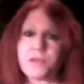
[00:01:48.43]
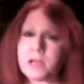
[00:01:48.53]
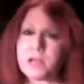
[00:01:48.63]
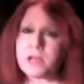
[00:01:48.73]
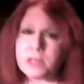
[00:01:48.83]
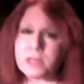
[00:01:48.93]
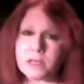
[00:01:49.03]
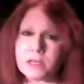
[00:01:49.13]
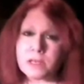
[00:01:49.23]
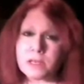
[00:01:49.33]
fine
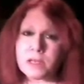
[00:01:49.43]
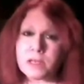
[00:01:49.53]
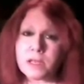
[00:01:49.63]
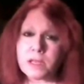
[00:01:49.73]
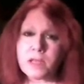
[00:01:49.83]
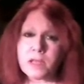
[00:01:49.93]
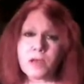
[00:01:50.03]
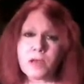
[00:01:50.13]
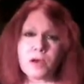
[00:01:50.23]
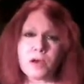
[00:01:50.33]

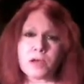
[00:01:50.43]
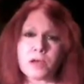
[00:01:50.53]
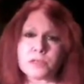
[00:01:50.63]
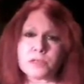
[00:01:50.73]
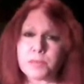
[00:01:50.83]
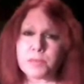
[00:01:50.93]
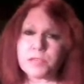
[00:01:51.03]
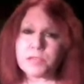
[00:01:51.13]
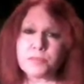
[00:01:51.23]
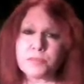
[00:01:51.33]
on your
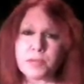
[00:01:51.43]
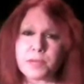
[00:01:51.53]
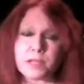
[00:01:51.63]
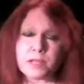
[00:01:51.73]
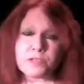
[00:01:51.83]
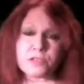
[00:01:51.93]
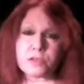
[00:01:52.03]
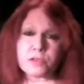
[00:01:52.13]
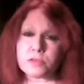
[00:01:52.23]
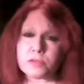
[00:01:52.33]
base
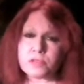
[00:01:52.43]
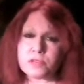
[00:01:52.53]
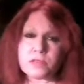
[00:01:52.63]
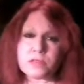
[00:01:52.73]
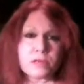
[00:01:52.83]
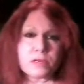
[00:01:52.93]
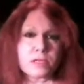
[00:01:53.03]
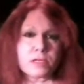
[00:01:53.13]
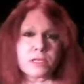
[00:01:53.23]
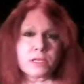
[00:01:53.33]
biological gender
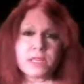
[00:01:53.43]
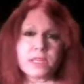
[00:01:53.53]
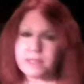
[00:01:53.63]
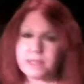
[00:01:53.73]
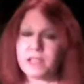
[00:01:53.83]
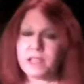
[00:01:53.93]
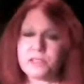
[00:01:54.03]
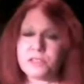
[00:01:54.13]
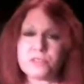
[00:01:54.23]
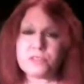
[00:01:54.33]

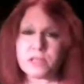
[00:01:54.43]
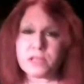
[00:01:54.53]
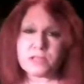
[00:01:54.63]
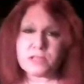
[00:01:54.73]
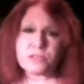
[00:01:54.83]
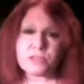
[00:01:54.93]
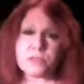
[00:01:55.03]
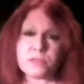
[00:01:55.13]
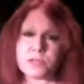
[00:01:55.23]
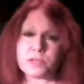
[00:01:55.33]
dates? I guess
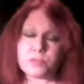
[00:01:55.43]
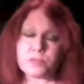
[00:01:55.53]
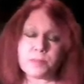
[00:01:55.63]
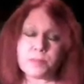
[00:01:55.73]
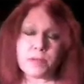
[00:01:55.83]
when I was